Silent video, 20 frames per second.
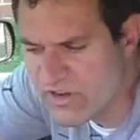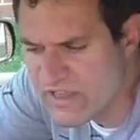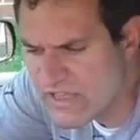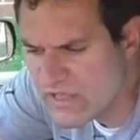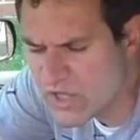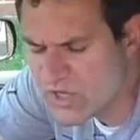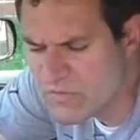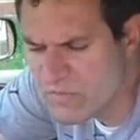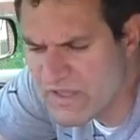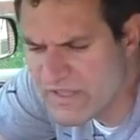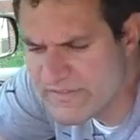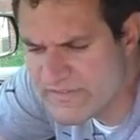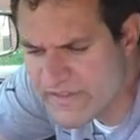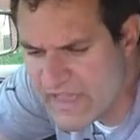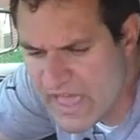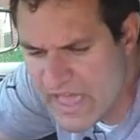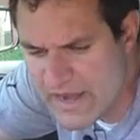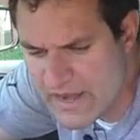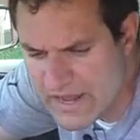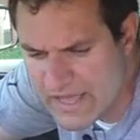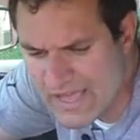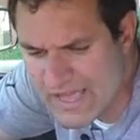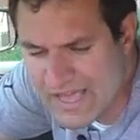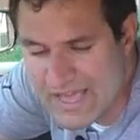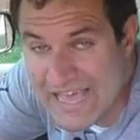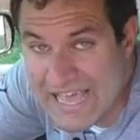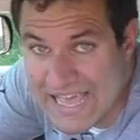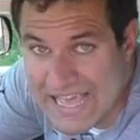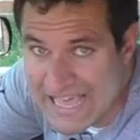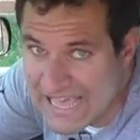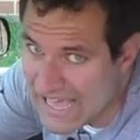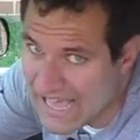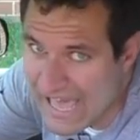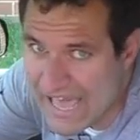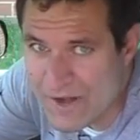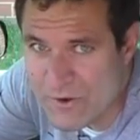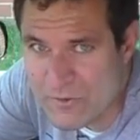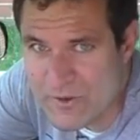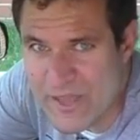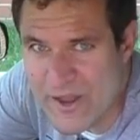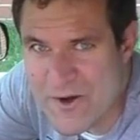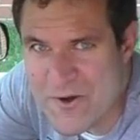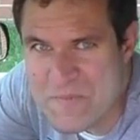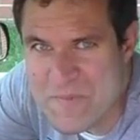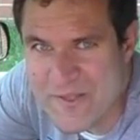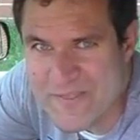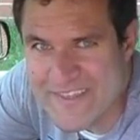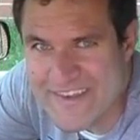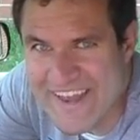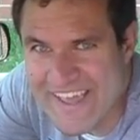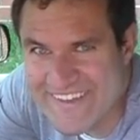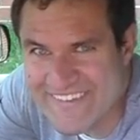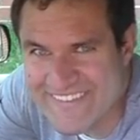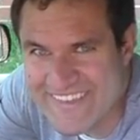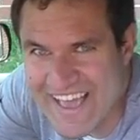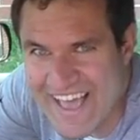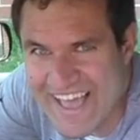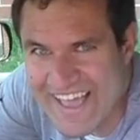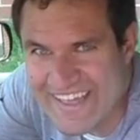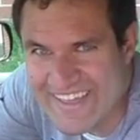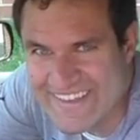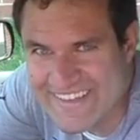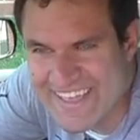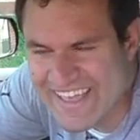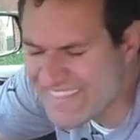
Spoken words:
And he looked at me and said, I don't care about the next guy.